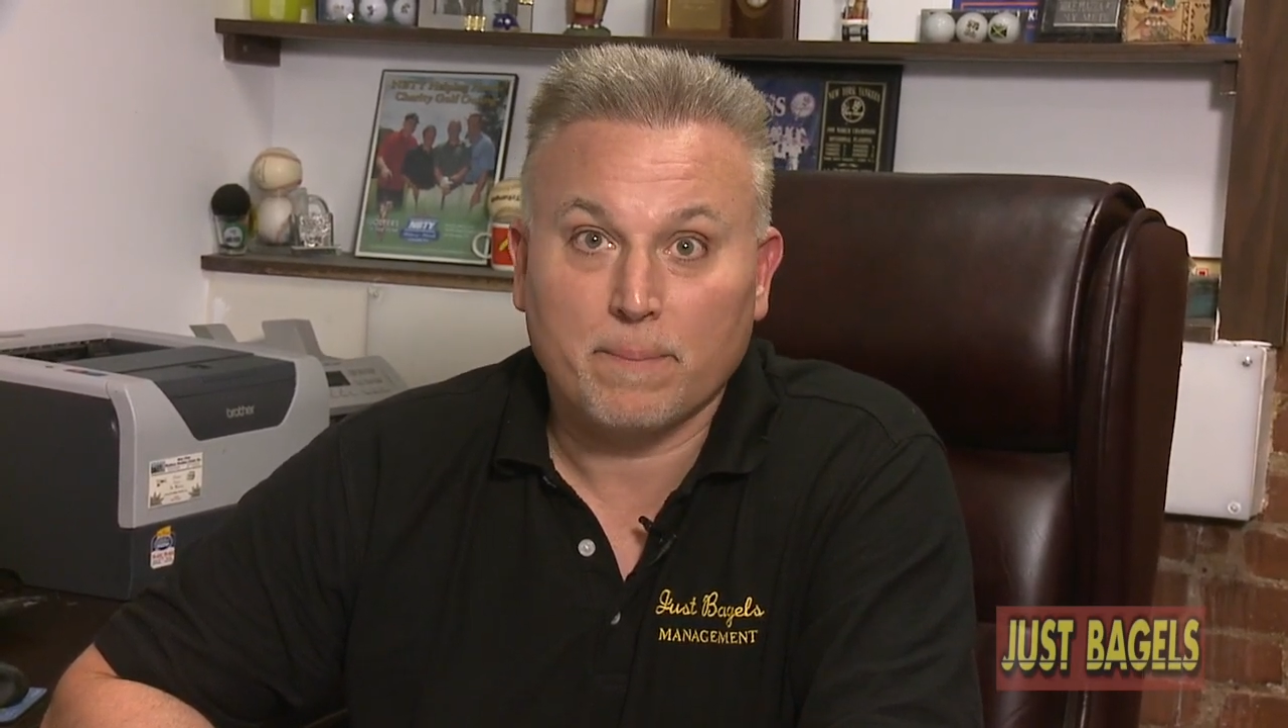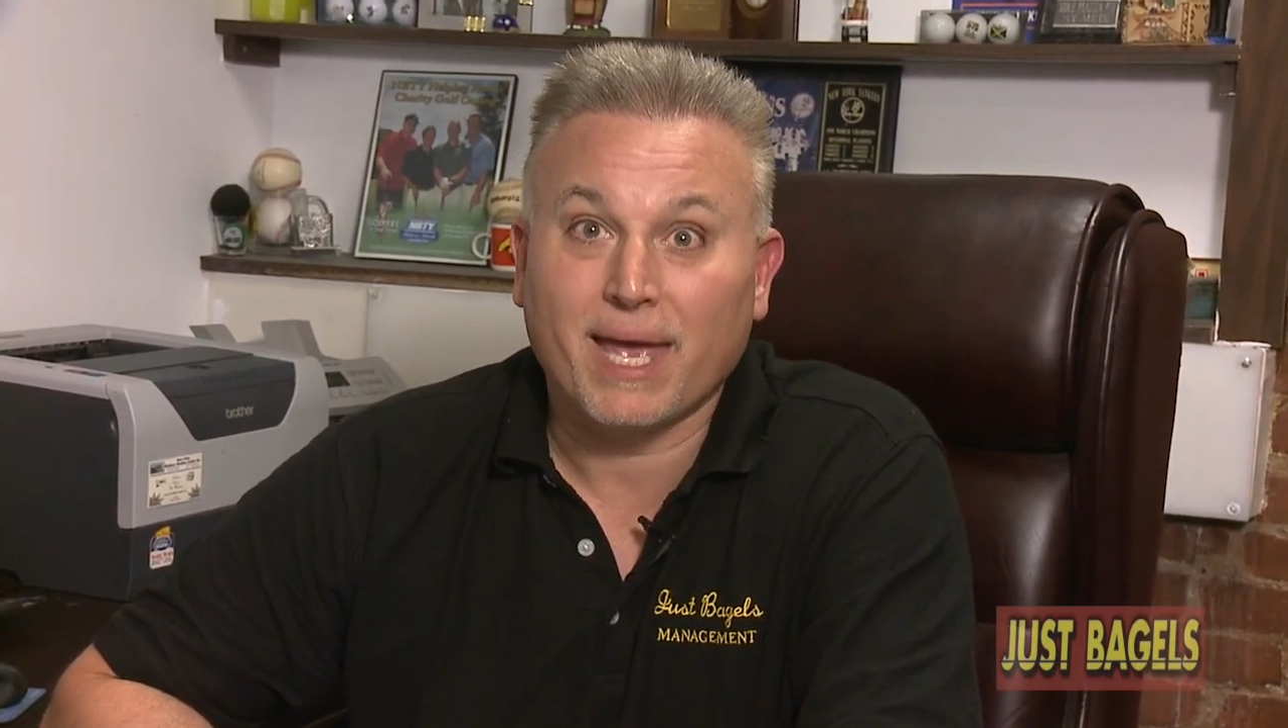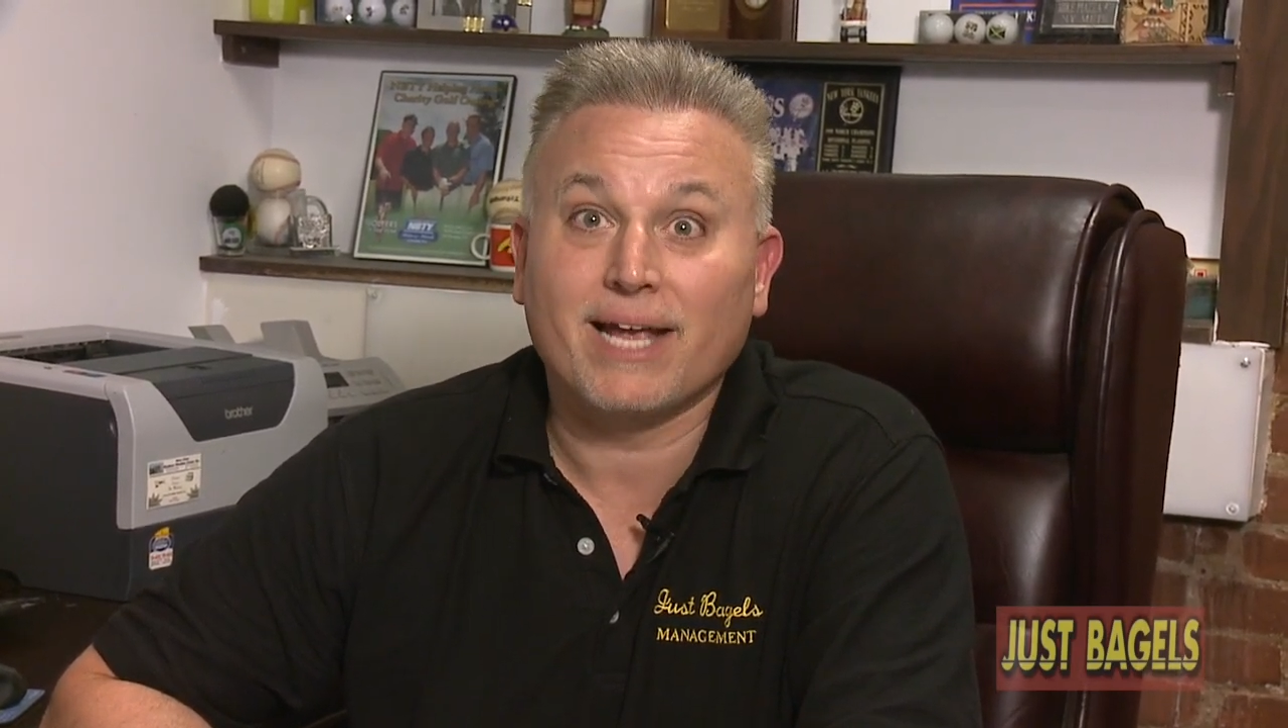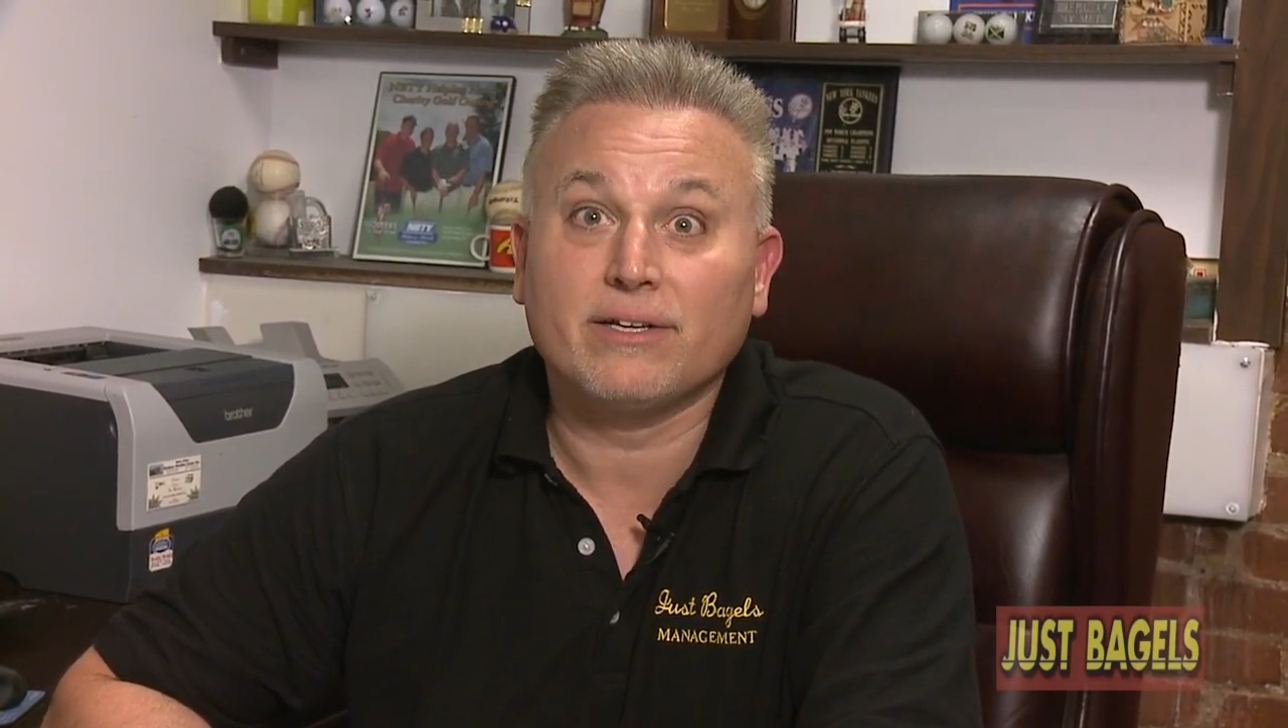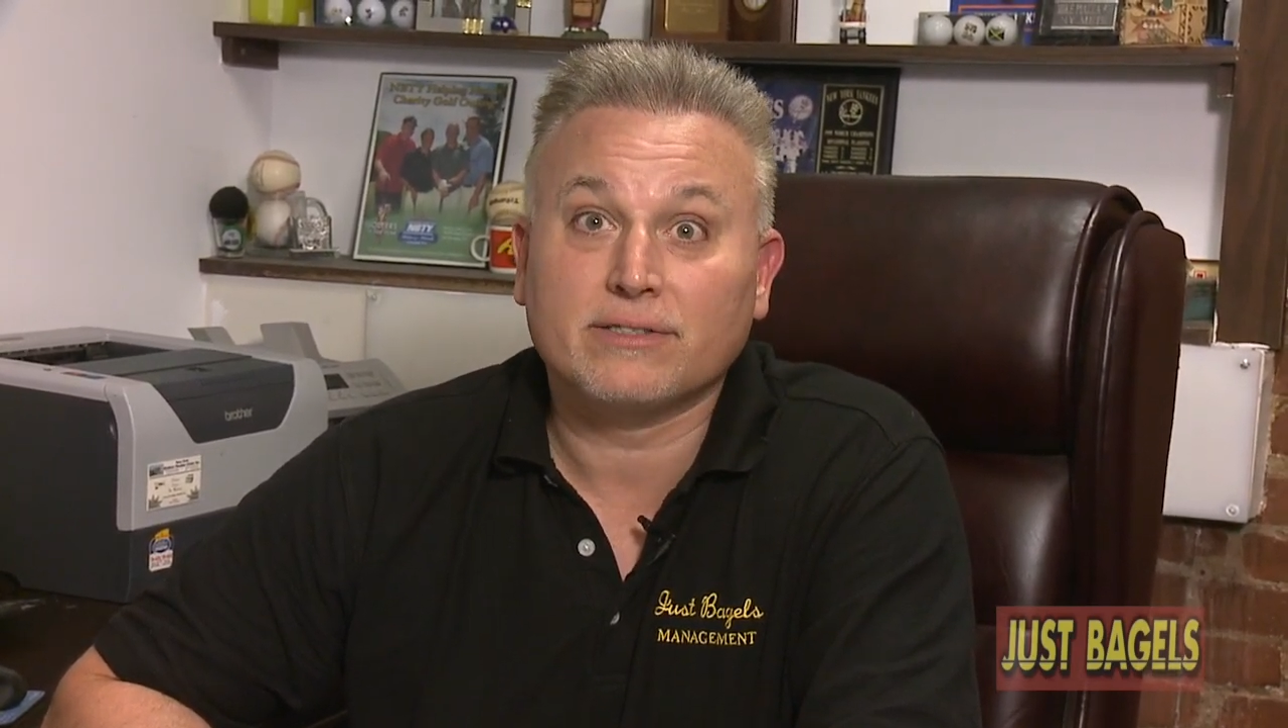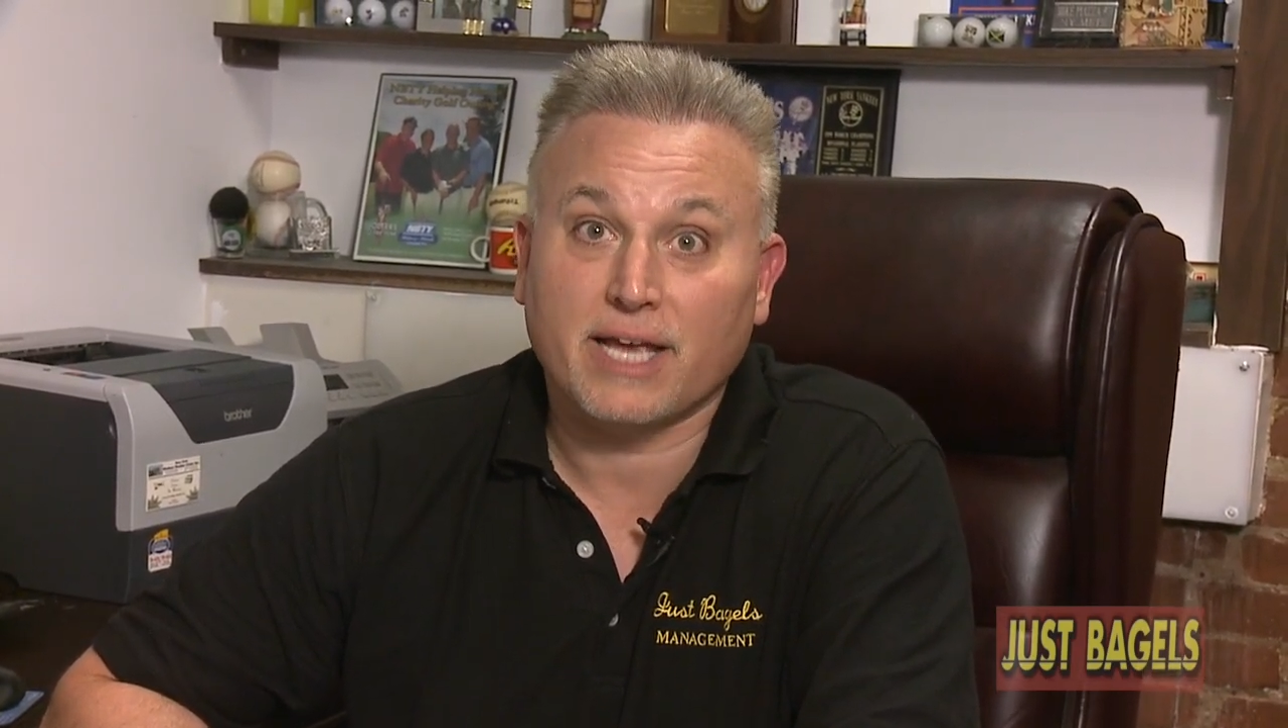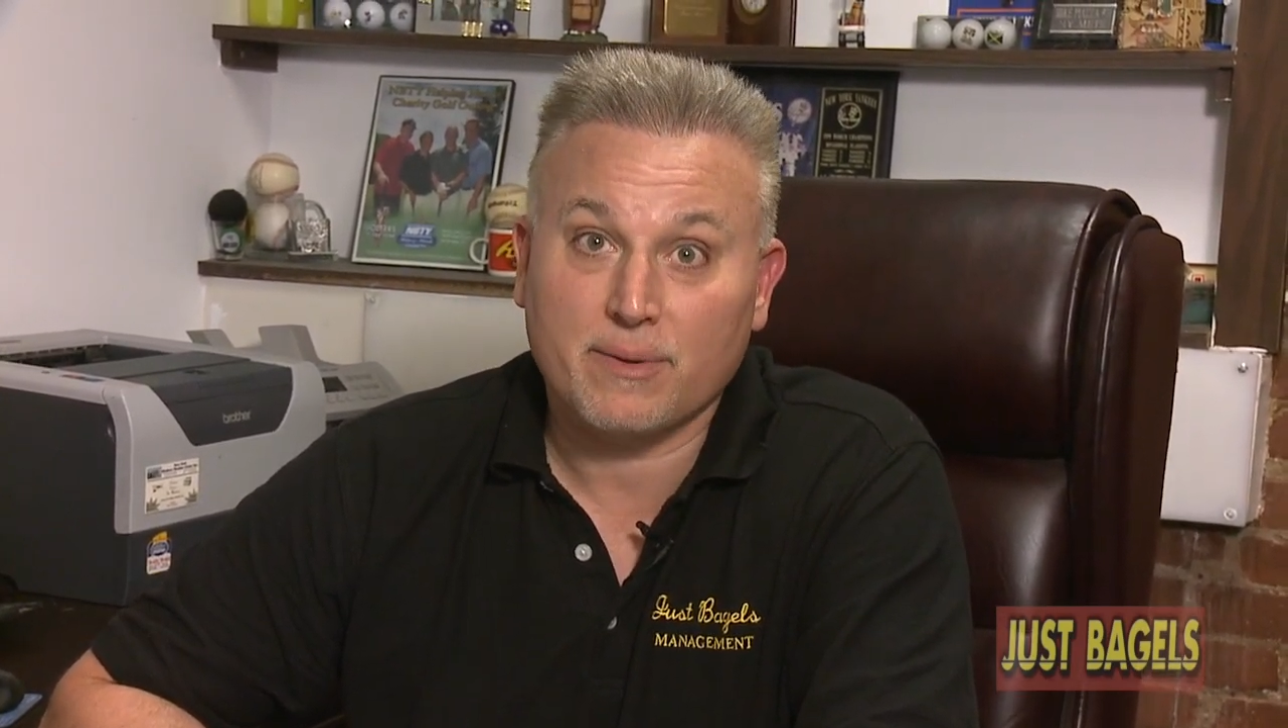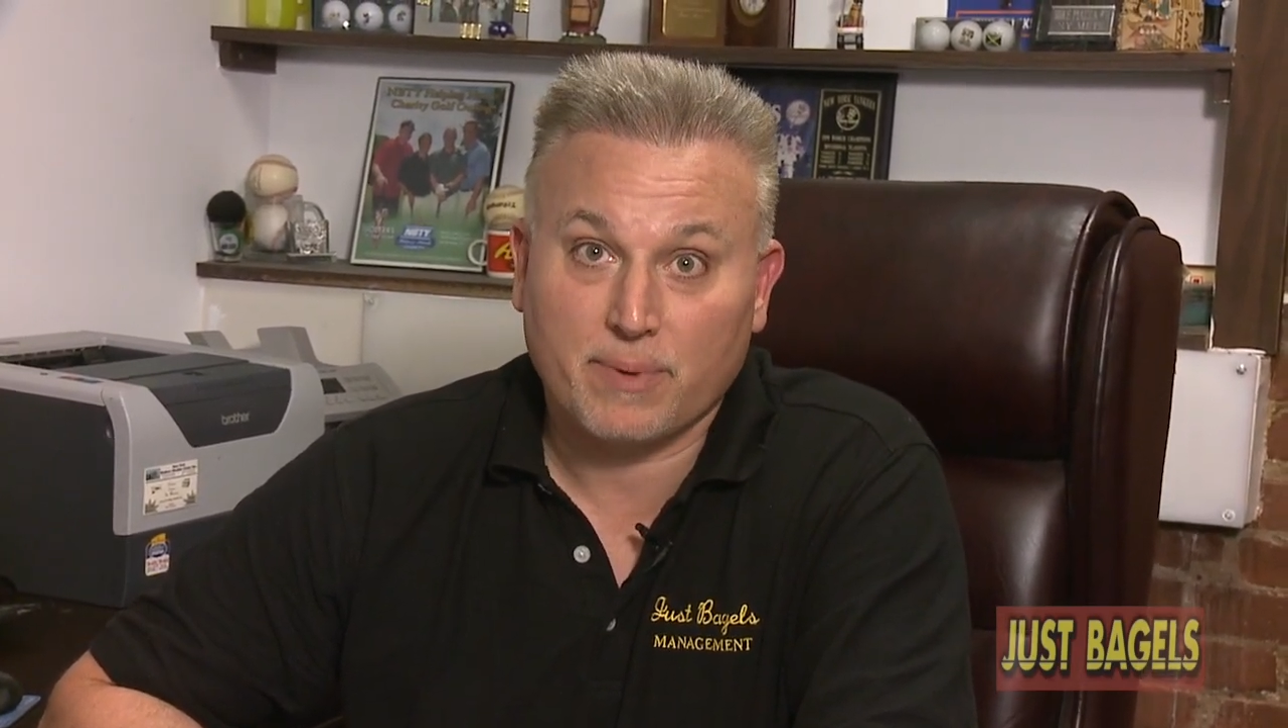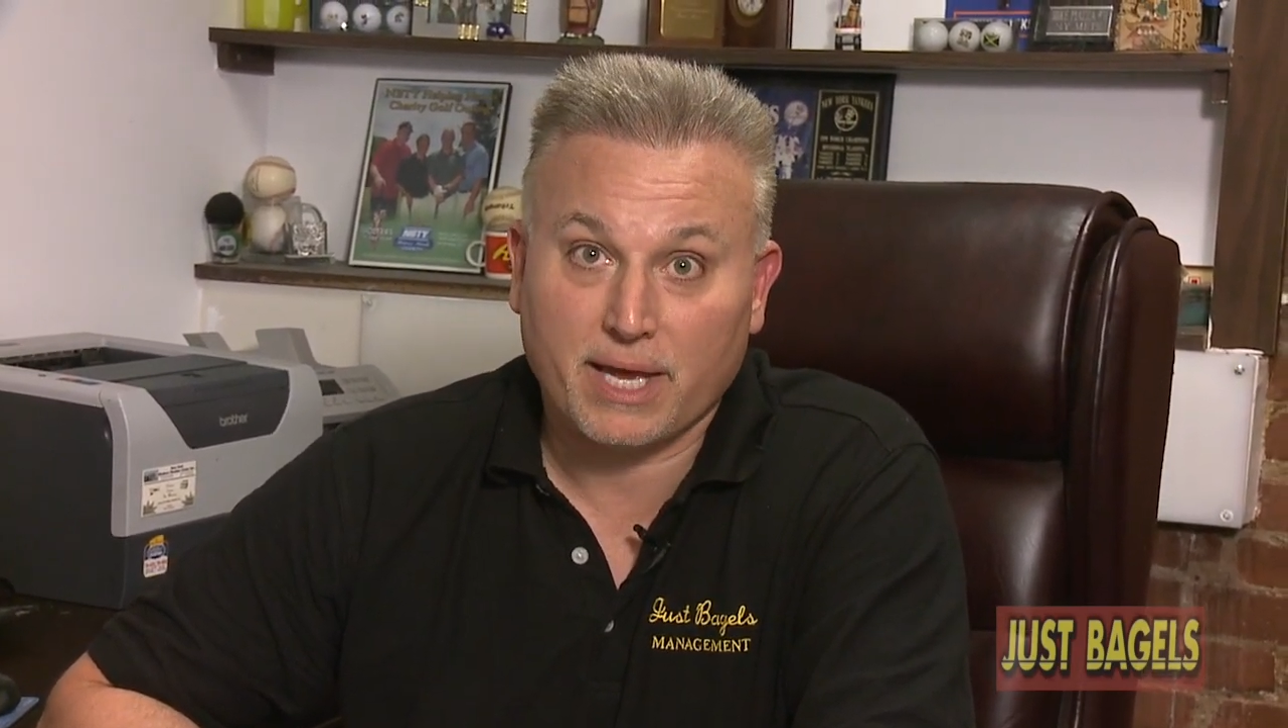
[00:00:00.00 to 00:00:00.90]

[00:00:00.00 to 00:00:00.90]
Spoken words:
bagels ain't